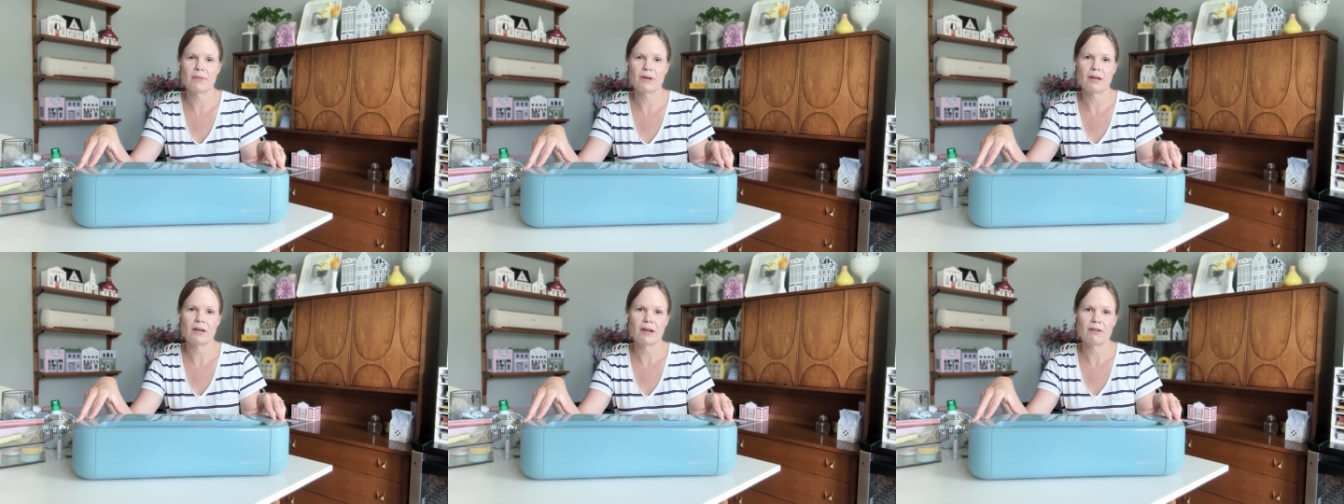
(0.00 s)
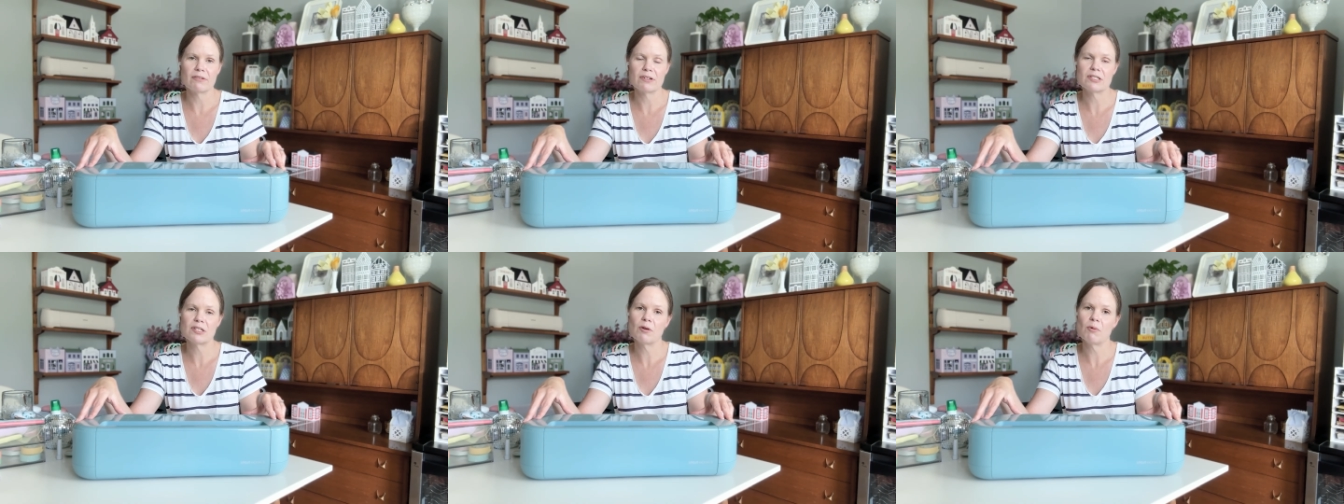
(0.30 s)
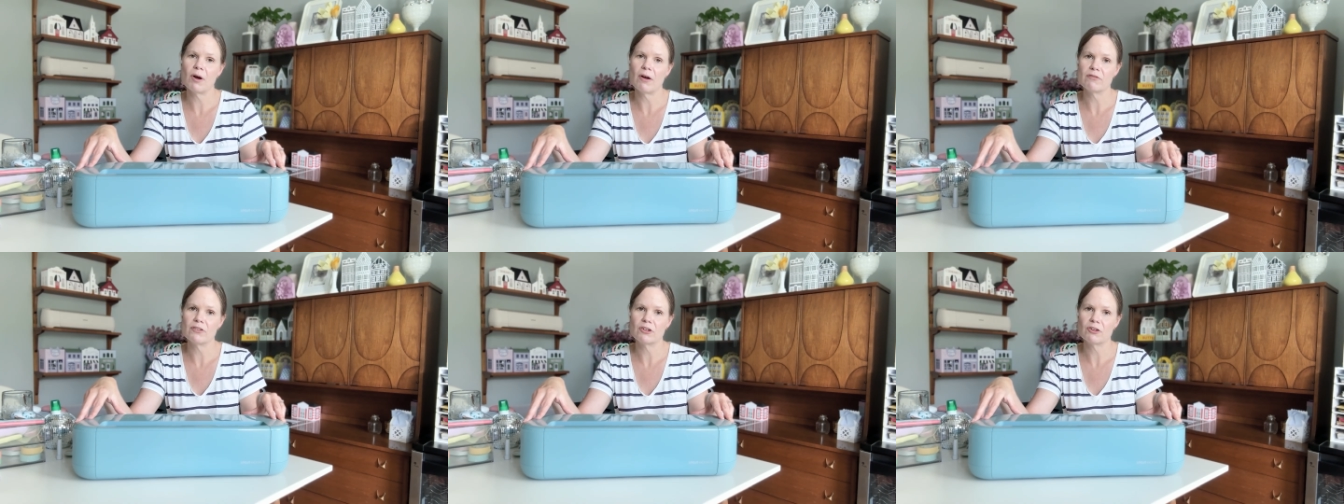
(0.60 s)
every so
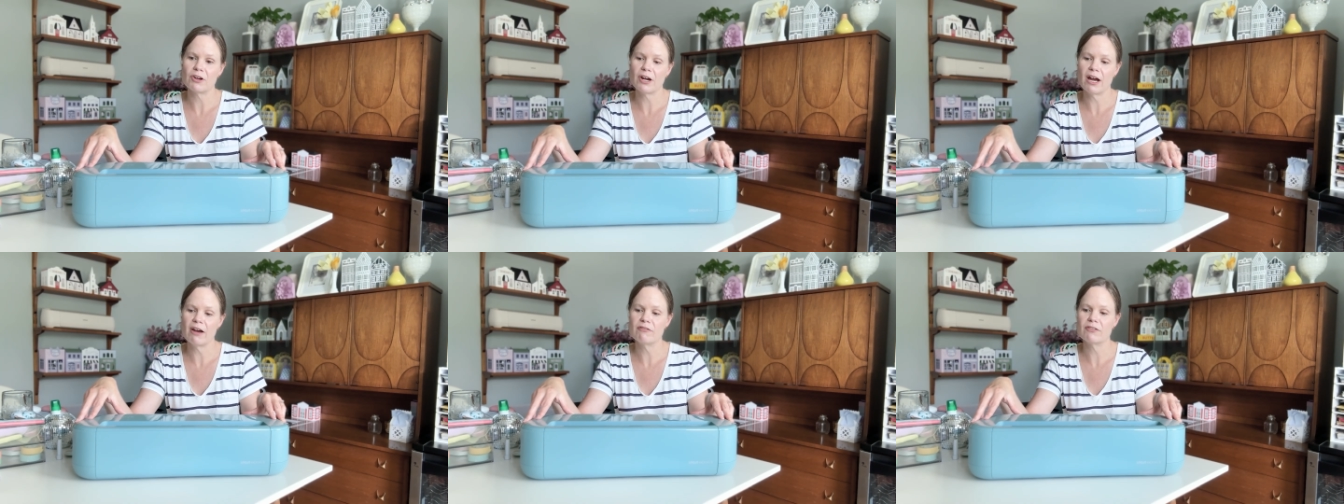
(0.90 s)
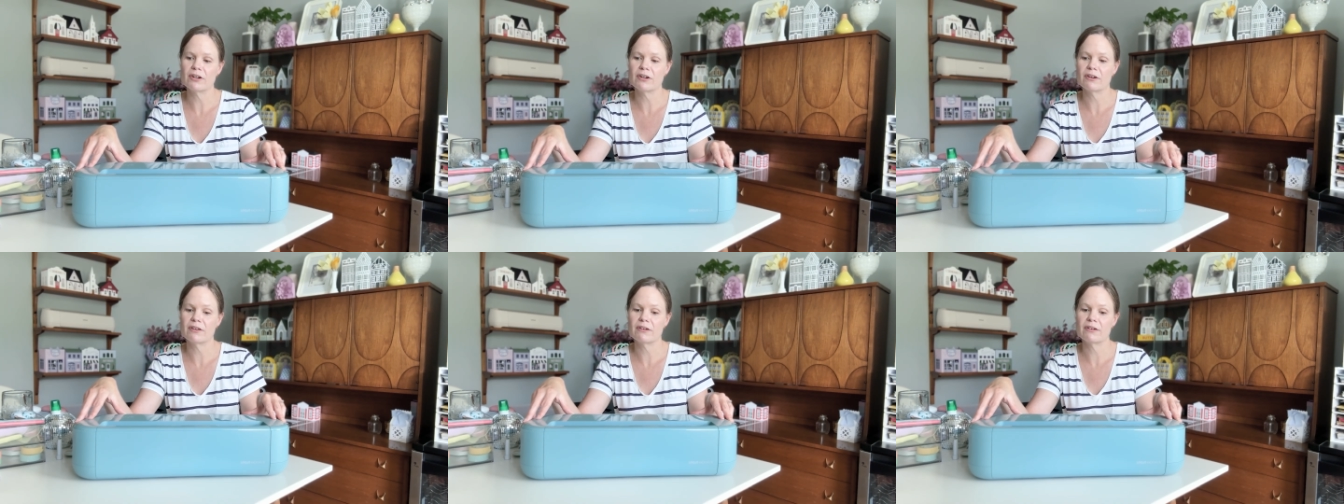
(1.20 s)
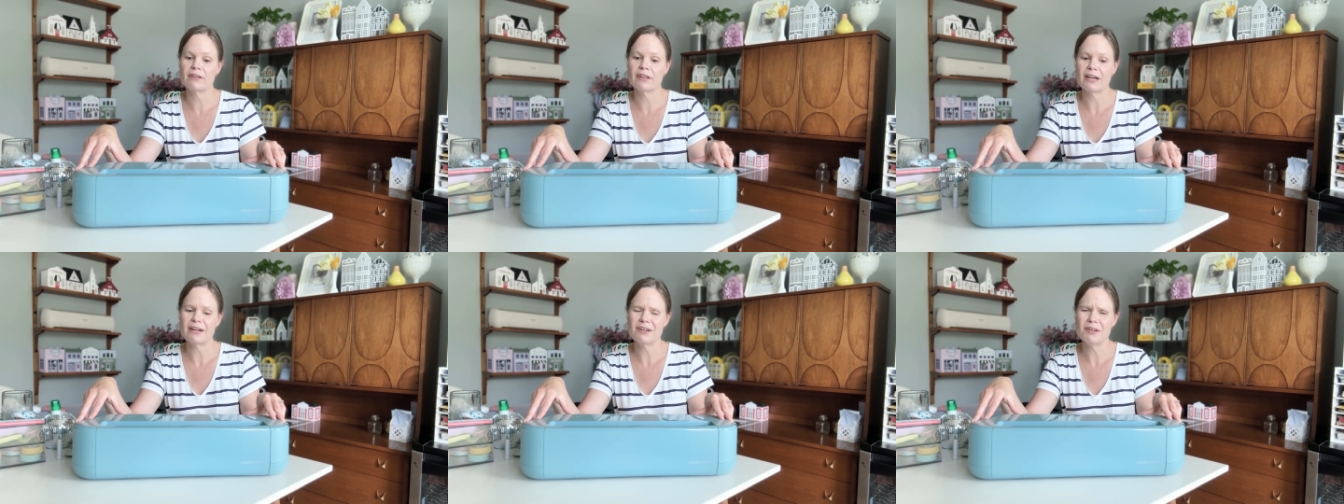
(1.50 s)
often crafter,
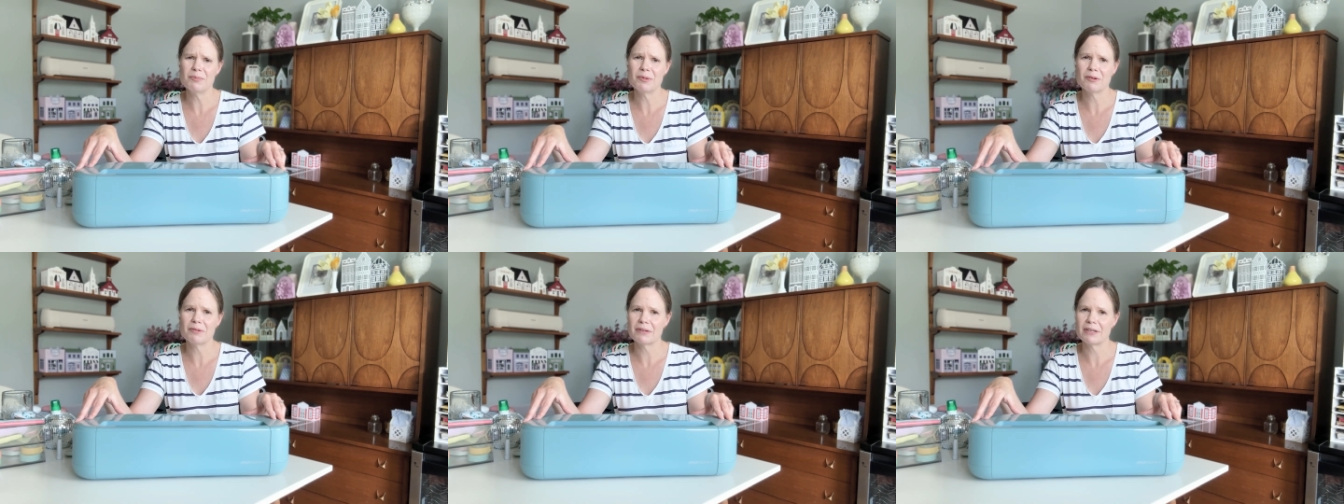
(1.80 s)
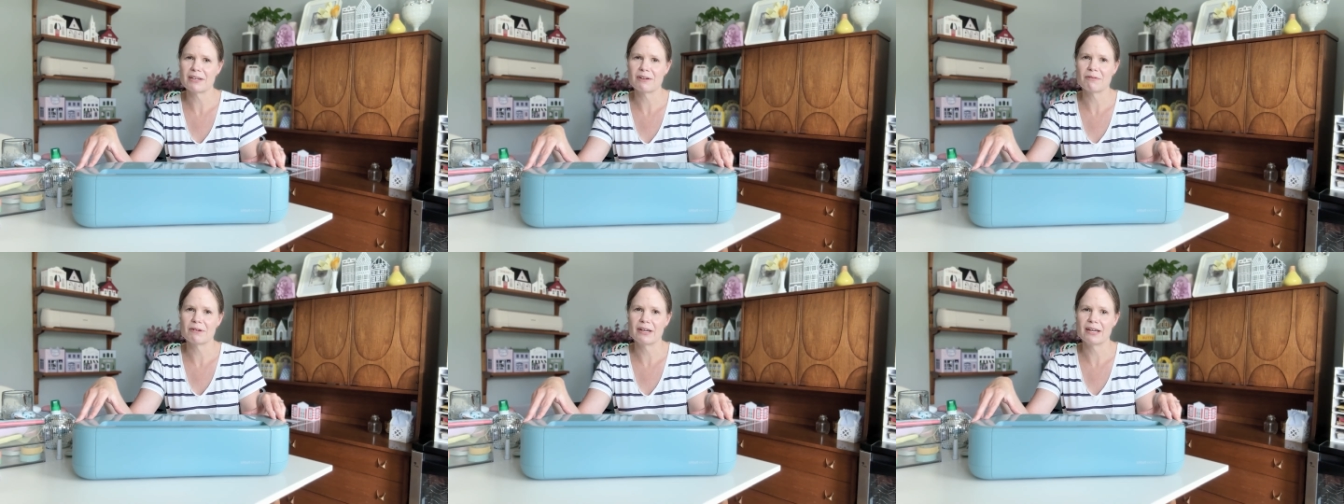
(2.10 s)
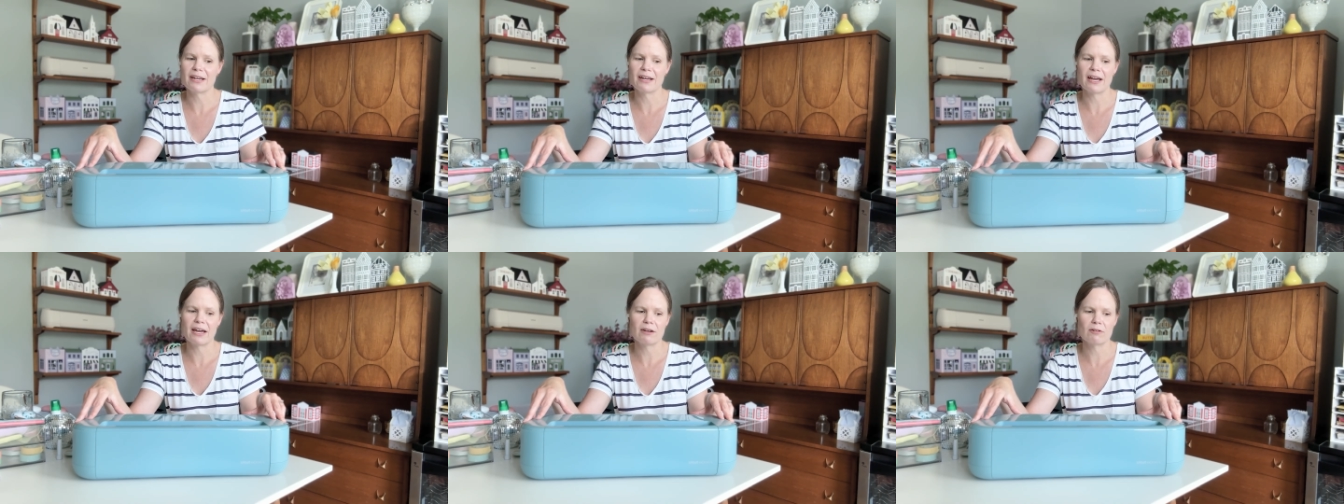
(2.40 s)
that could be really
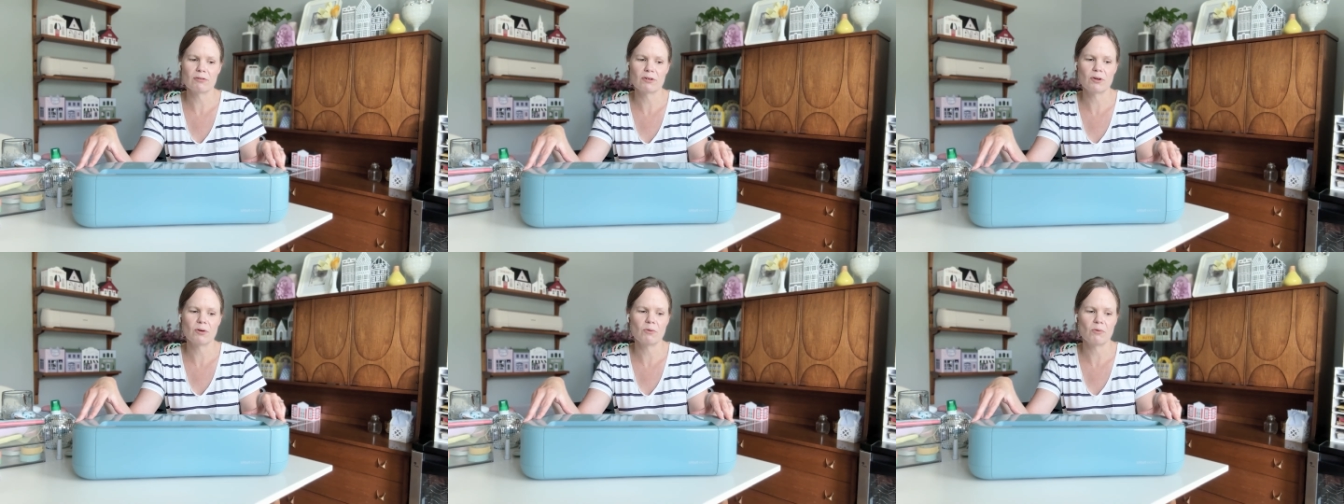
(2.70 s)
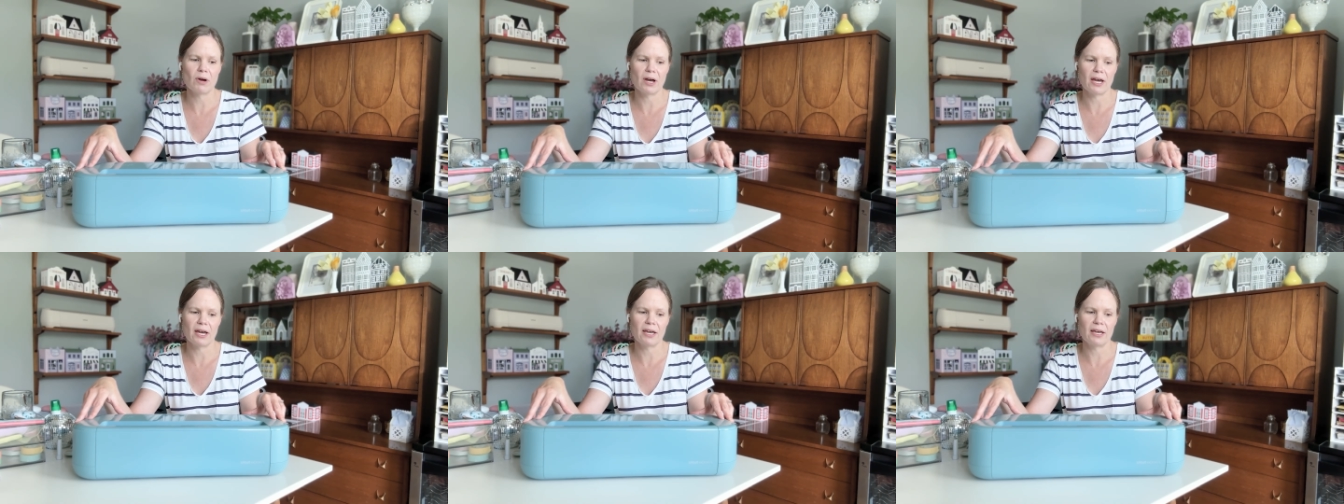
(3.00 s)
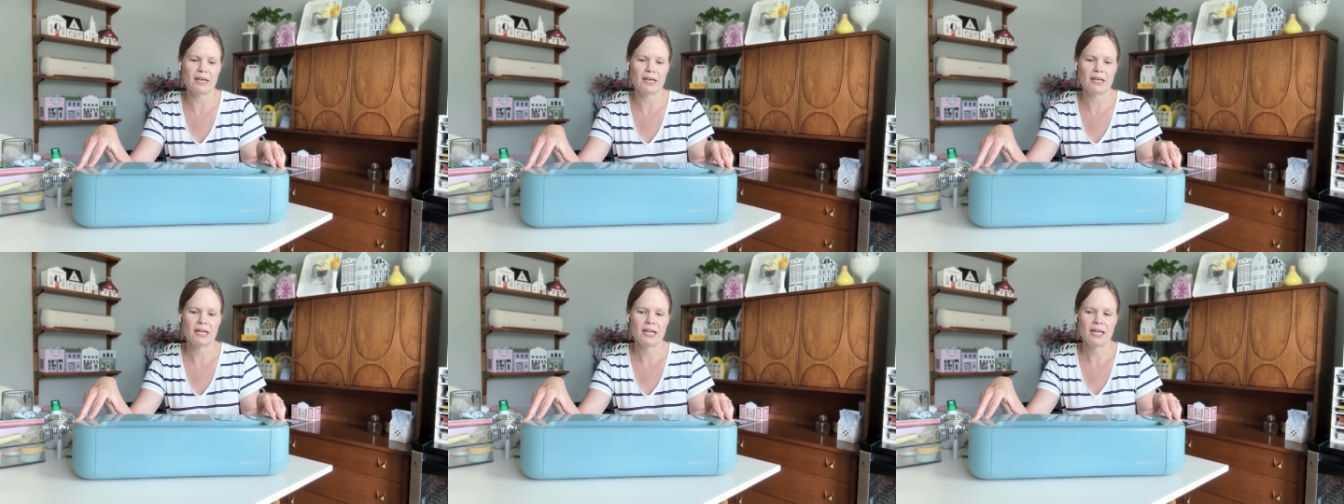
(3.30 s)
annoying. I don't know
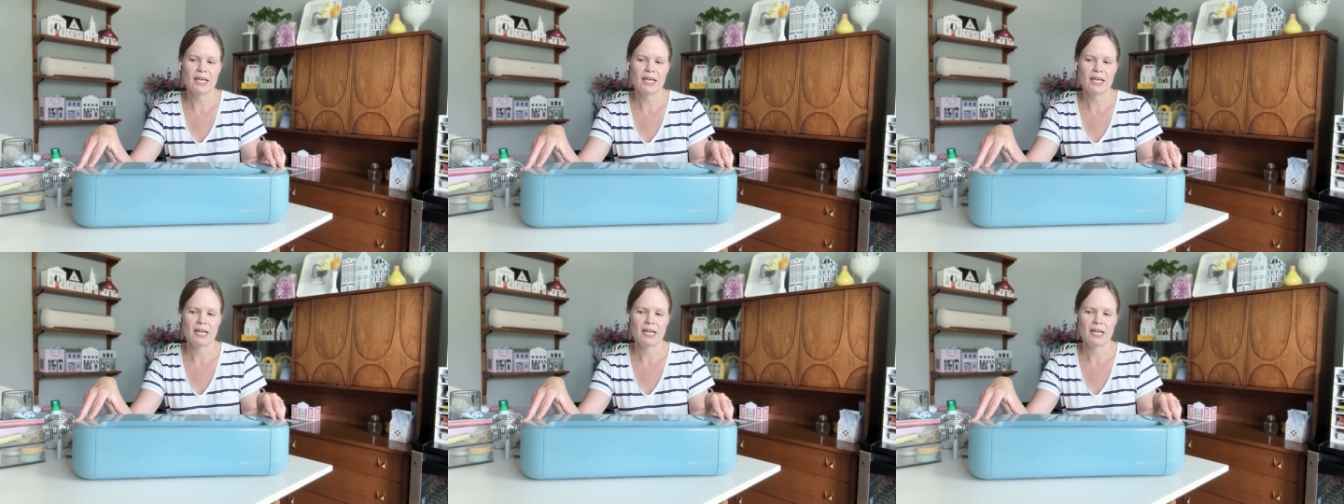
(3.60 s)
why